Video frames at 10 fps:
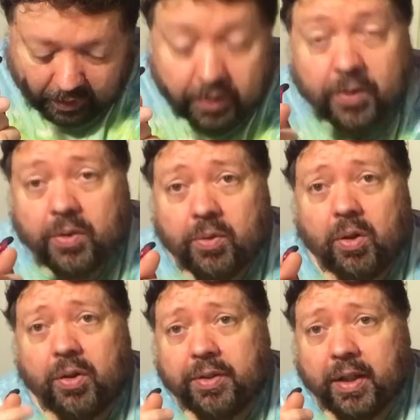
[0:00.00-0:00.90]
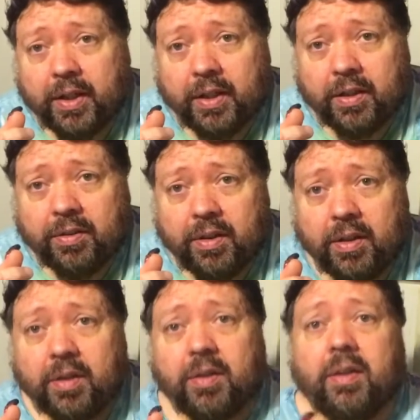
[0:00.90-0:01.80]
so you all take it easy
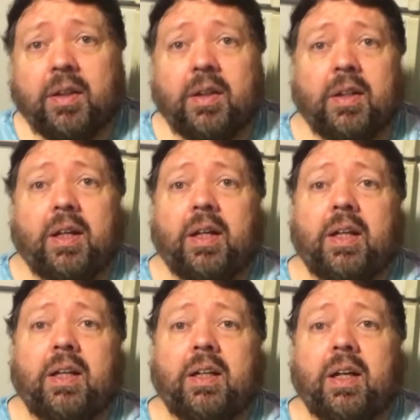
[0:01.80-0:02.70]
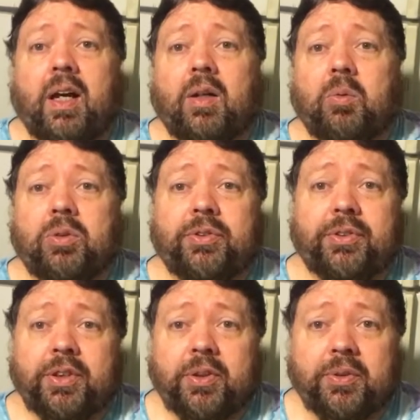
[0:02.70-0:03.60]
and I will
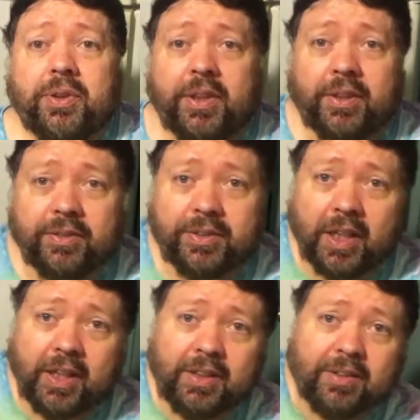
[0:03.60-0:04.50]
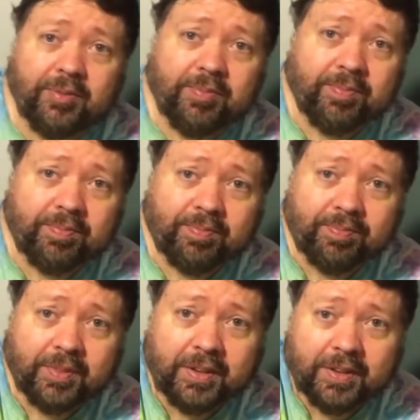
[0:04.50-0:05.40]
see you on the other side.
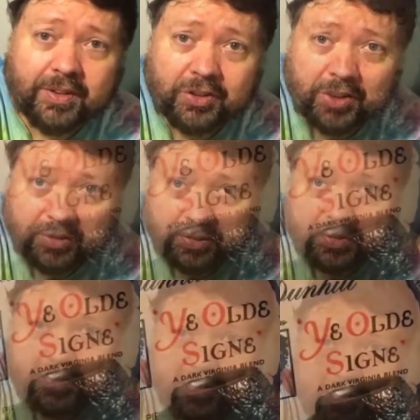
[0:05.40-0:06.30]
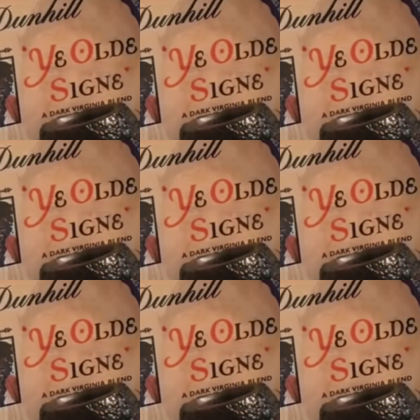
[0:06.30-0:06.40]
Cheers. Wow.